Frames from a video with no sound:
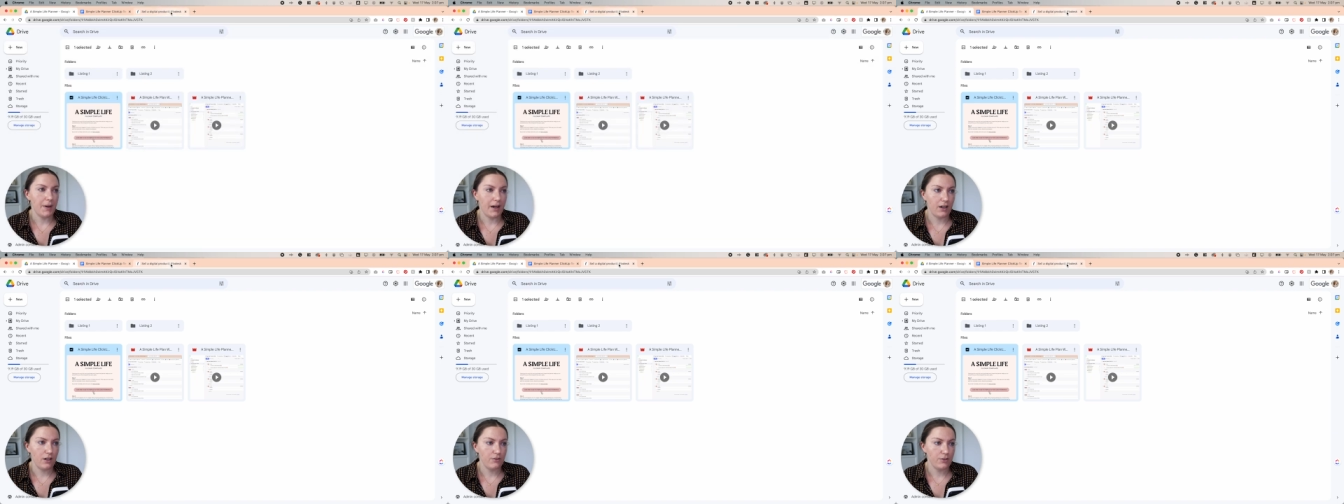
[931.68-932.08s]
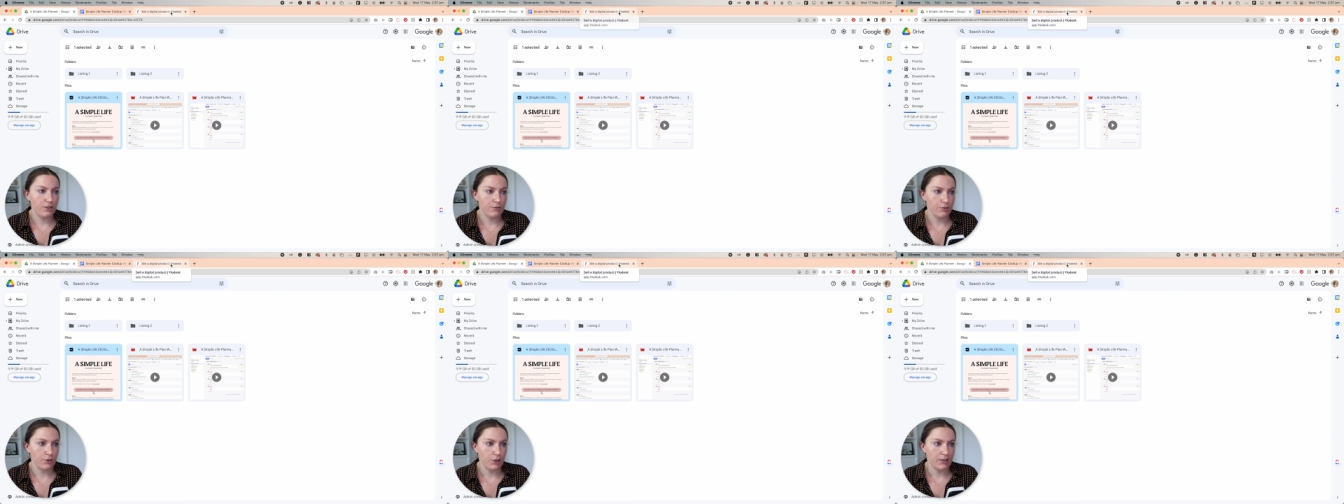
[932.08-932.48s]
back over to
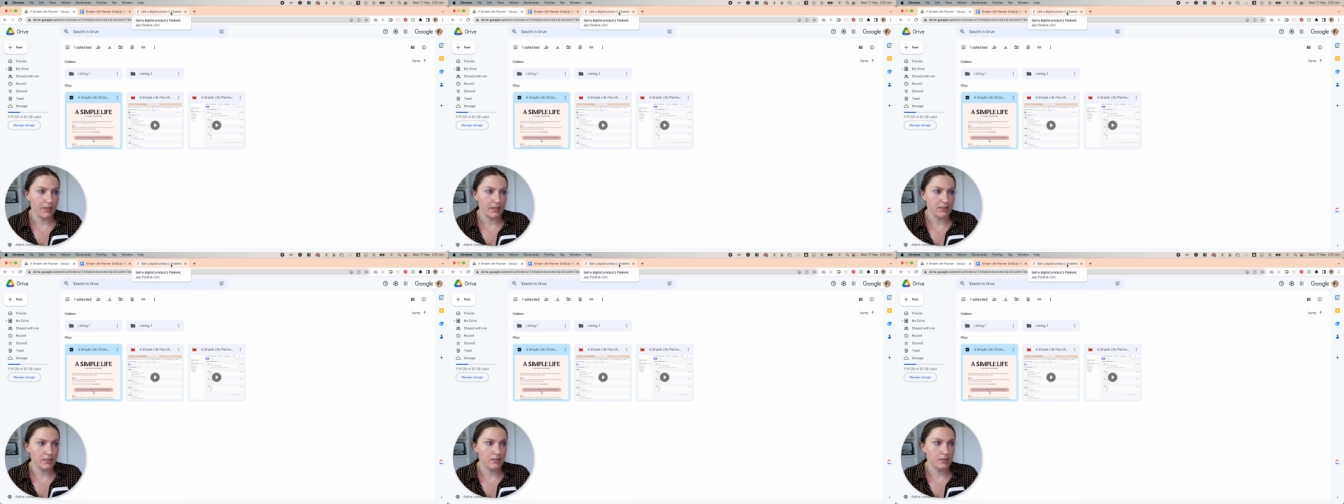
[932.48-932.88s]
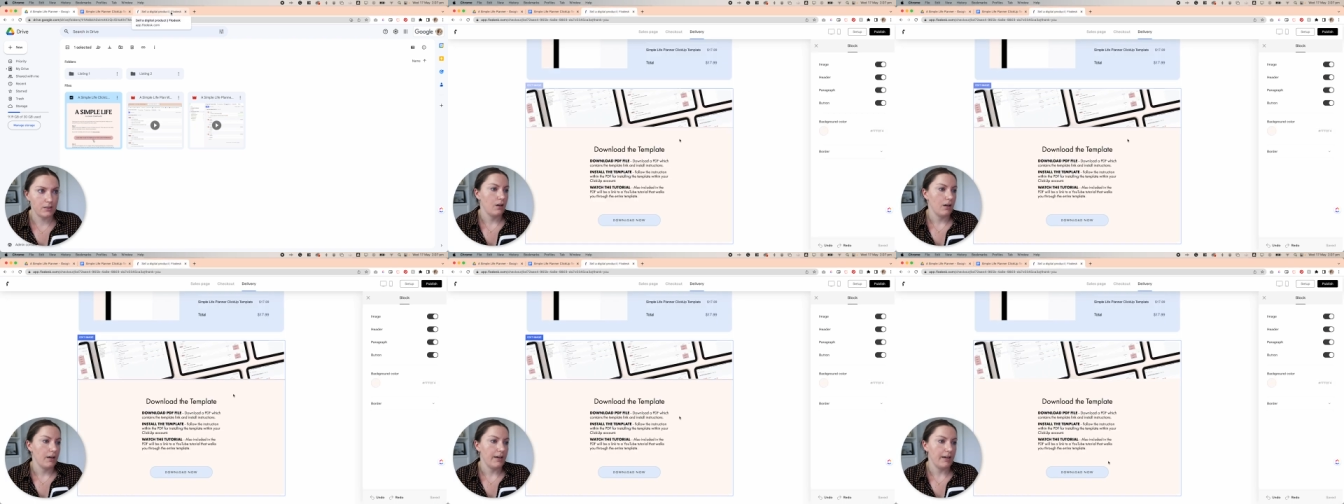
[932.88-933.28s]
Flodesk
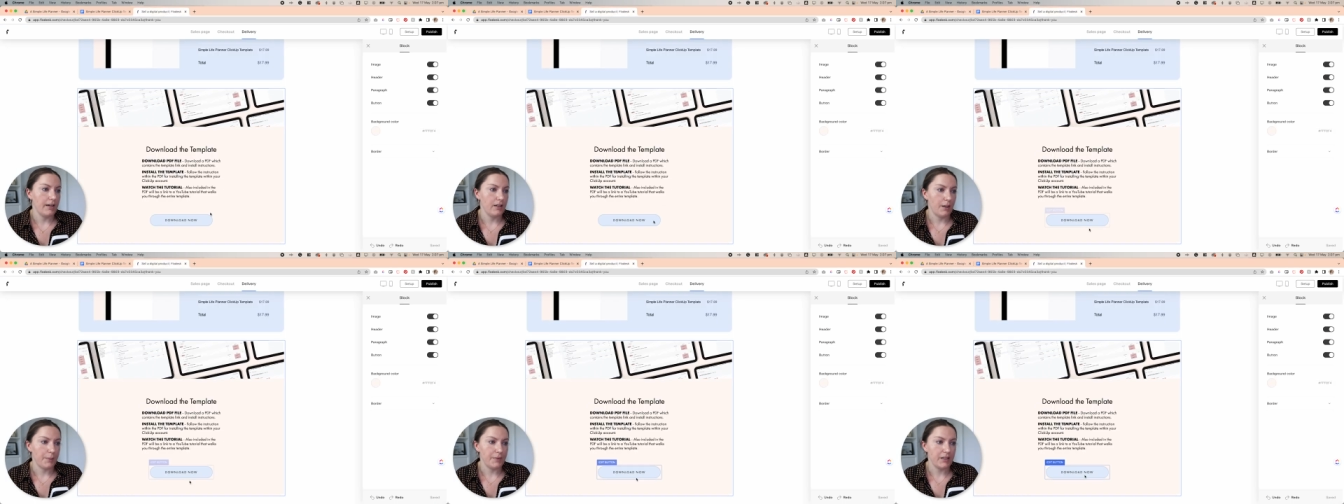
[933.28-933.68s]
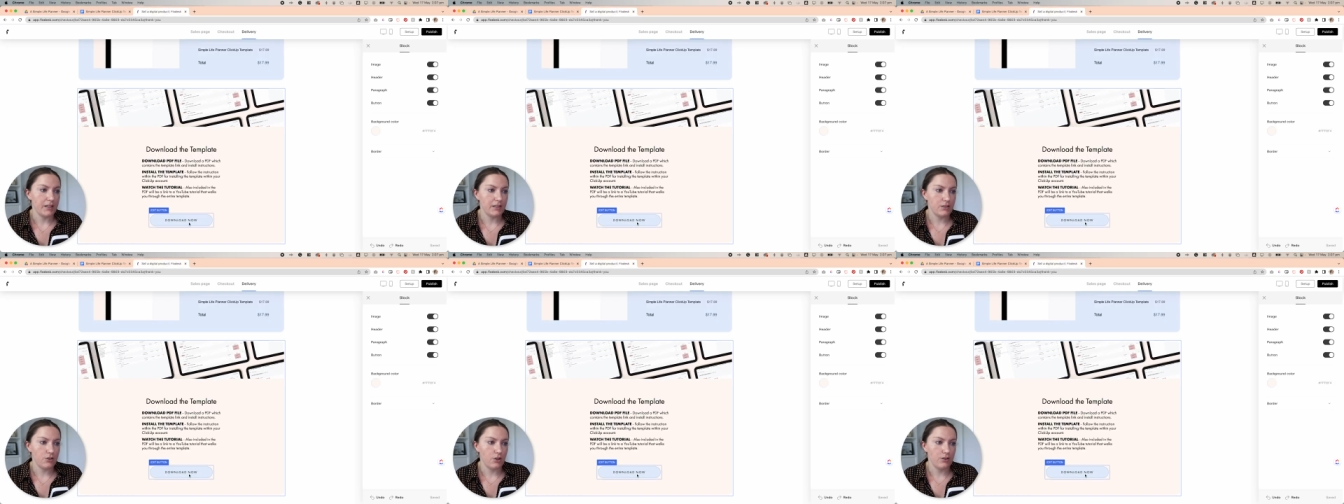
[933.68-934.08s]
and I'm
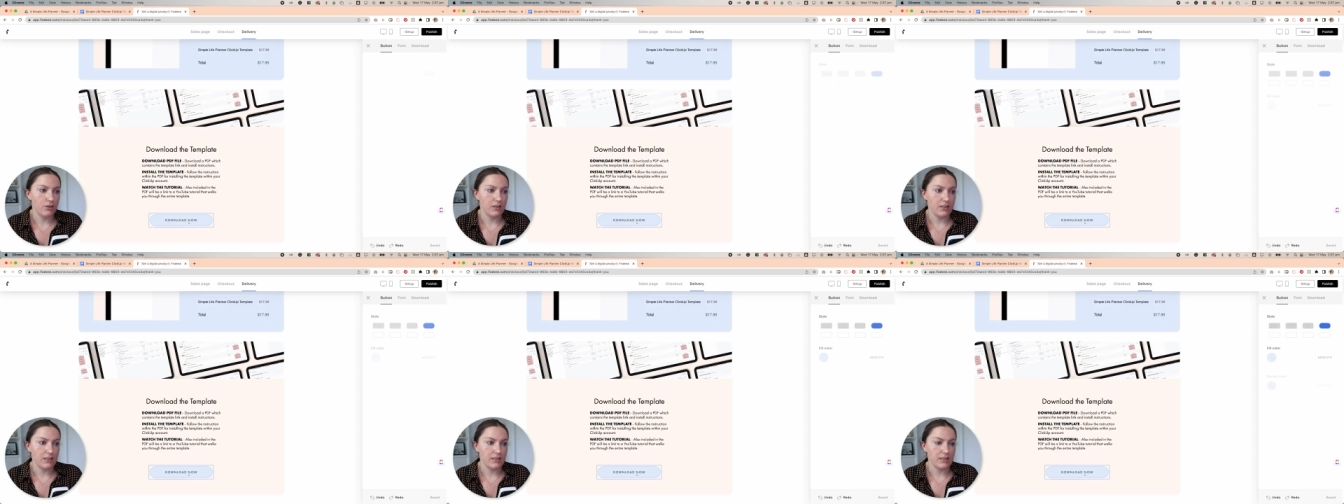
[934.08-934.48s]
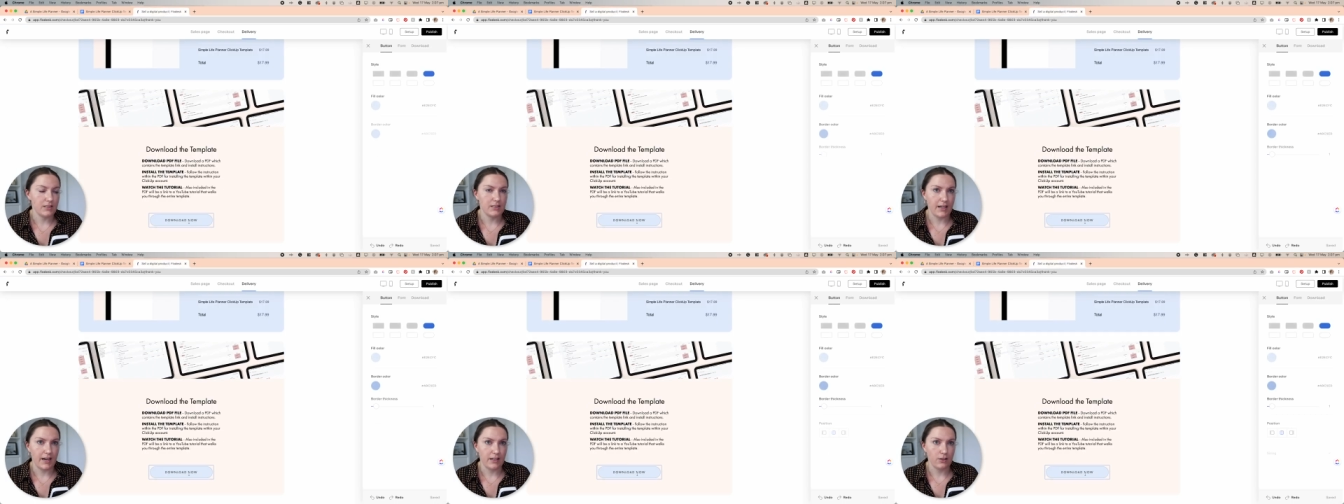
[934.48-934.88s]
clicked on this
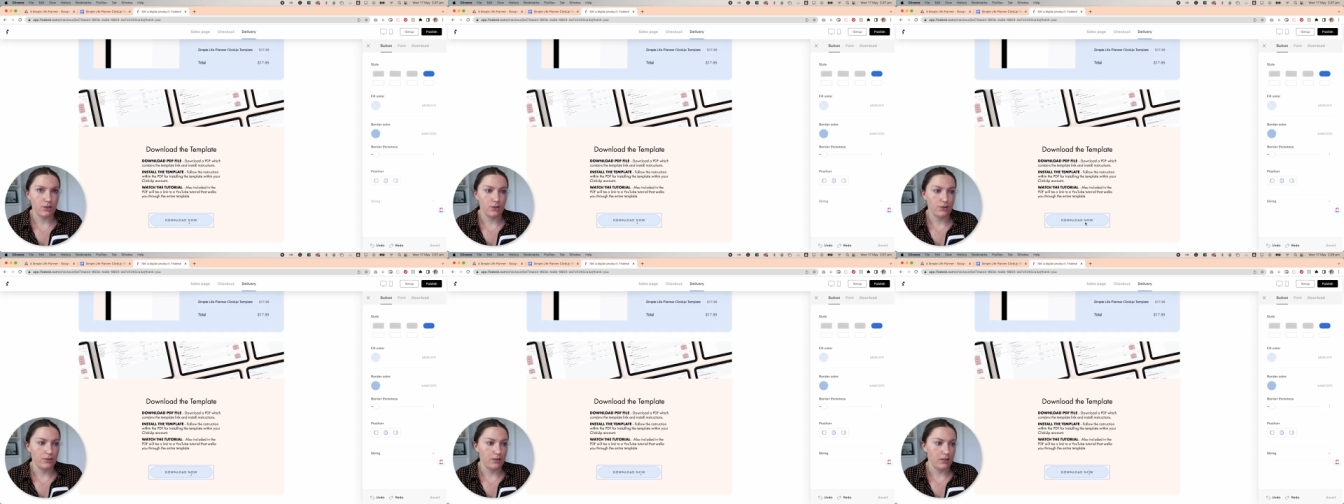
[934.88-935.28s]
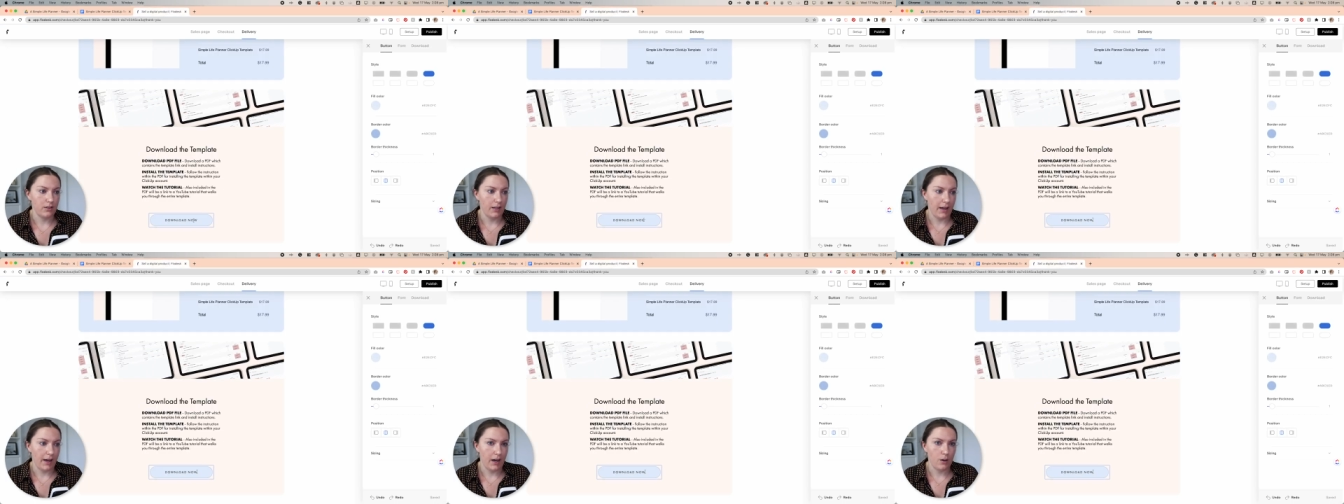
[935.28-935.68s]
download
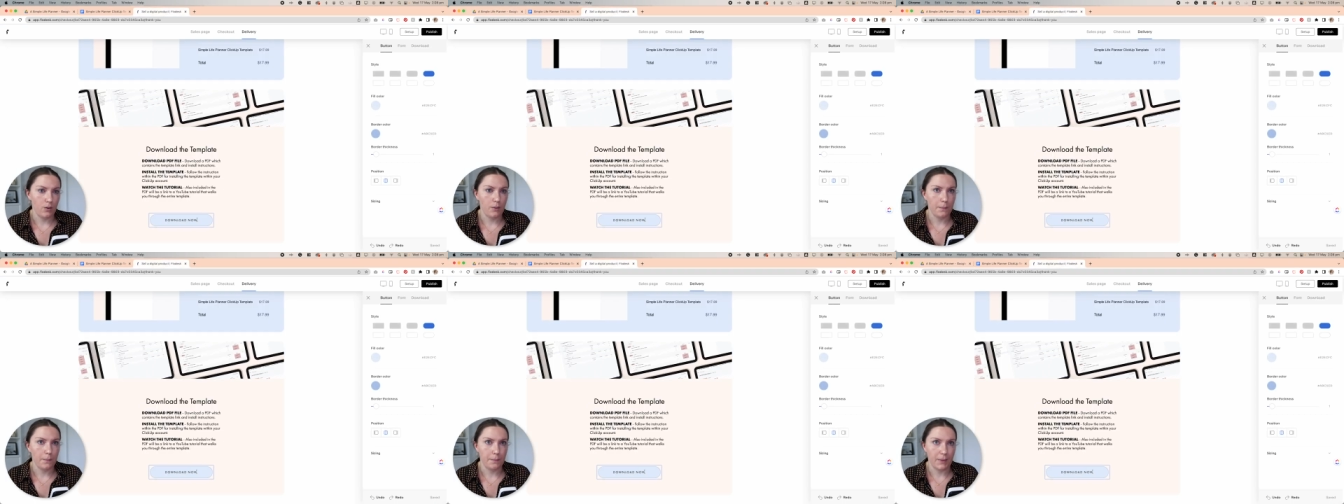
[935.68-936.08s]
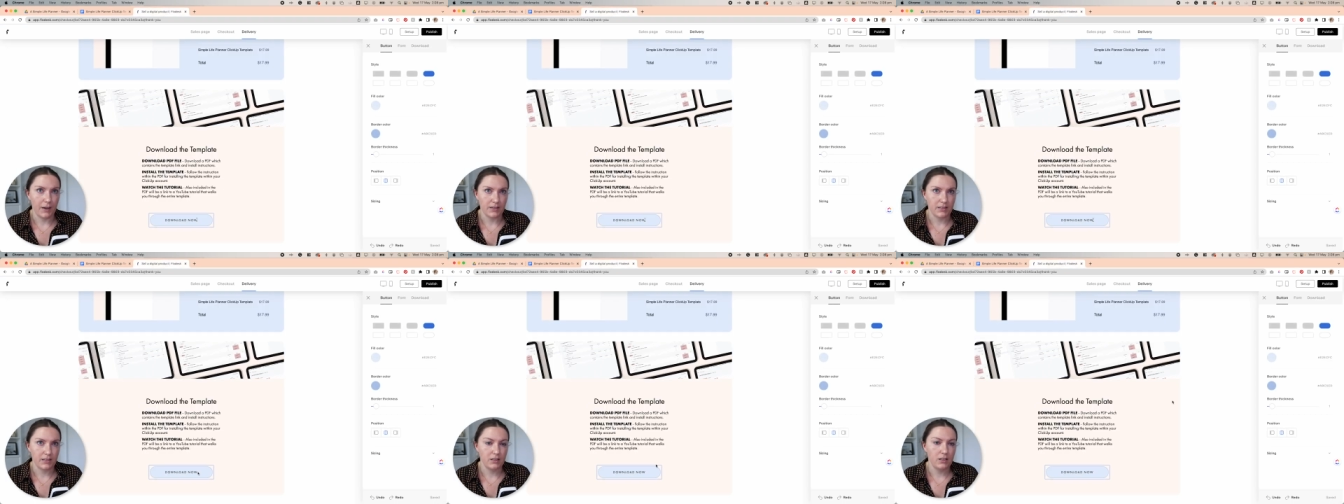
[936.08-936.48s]
now
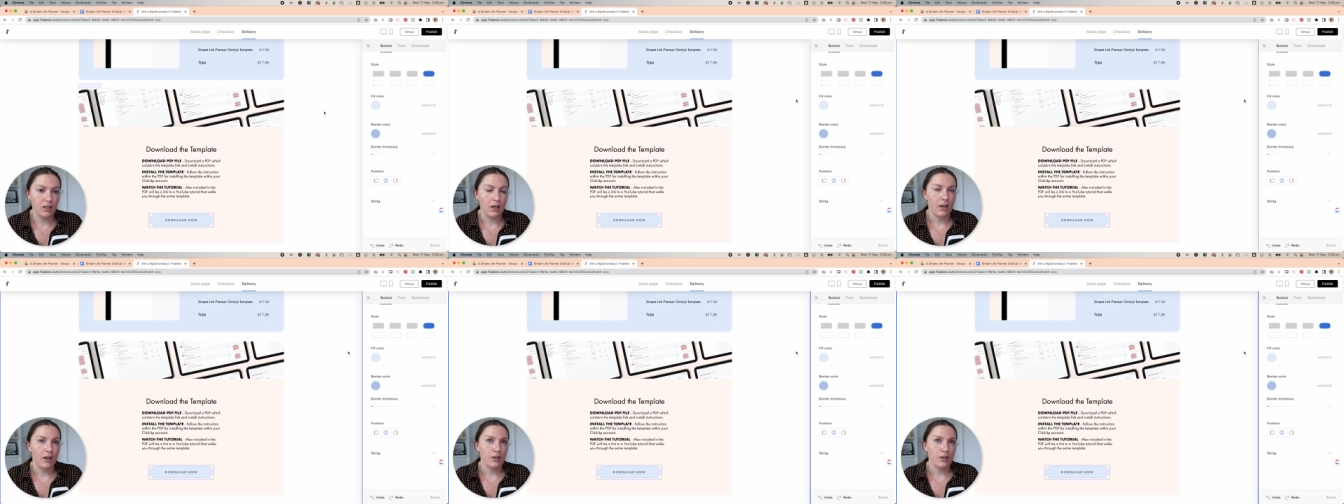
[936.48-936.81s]
button,